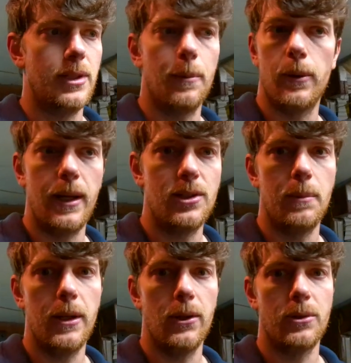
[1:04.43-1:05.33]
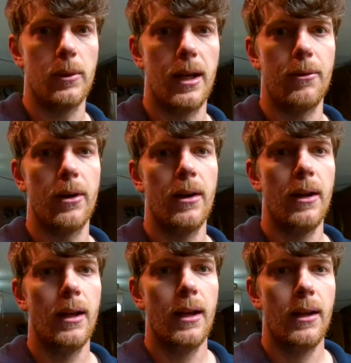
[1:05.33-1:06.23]
simple engine builds and whatever.
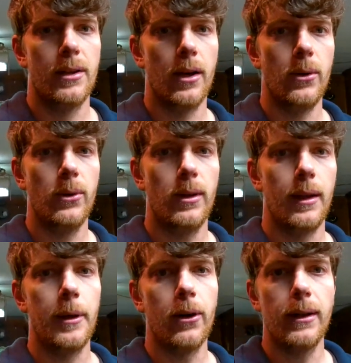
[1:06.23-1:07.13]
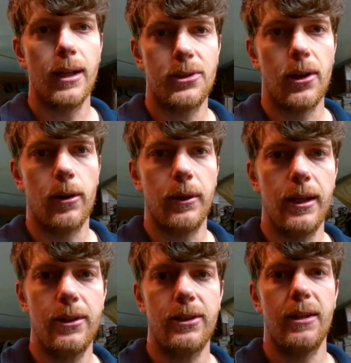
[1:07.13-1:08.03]
So let me go ahead and get started with
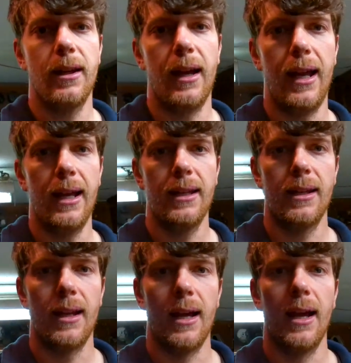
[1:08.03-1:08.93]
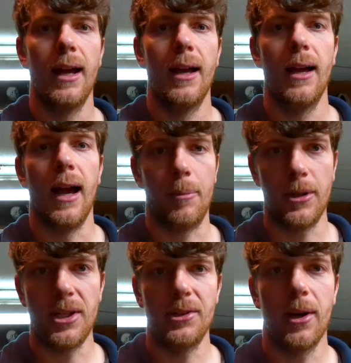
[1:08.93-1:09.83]
this, and I
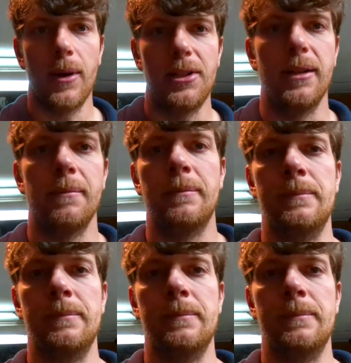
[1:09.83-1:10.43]
appreciate y'all watching.